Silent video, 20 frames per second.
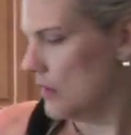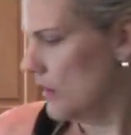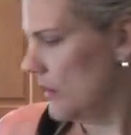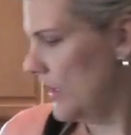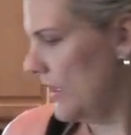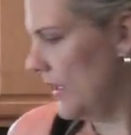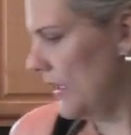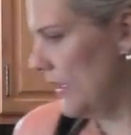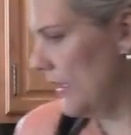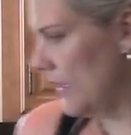
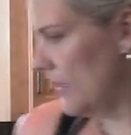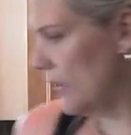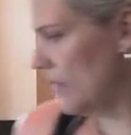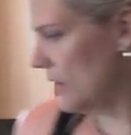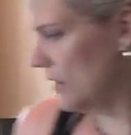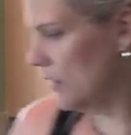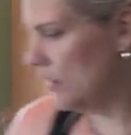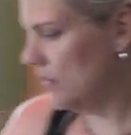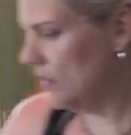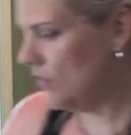
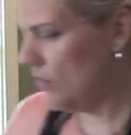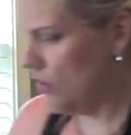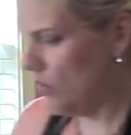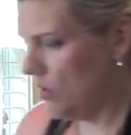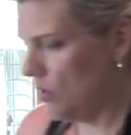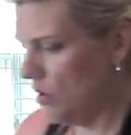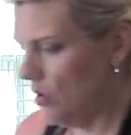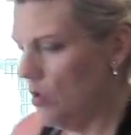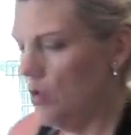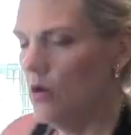And
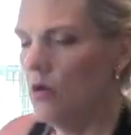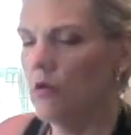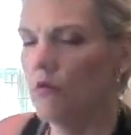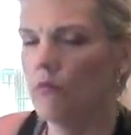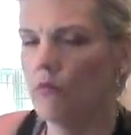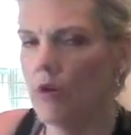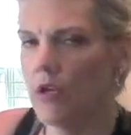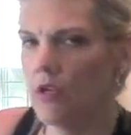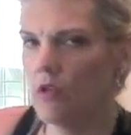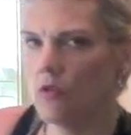
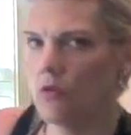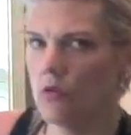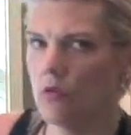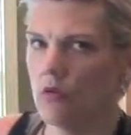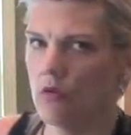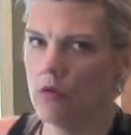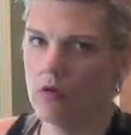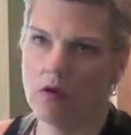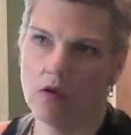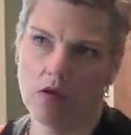our
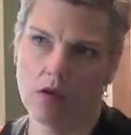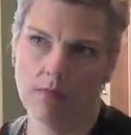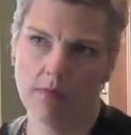regular,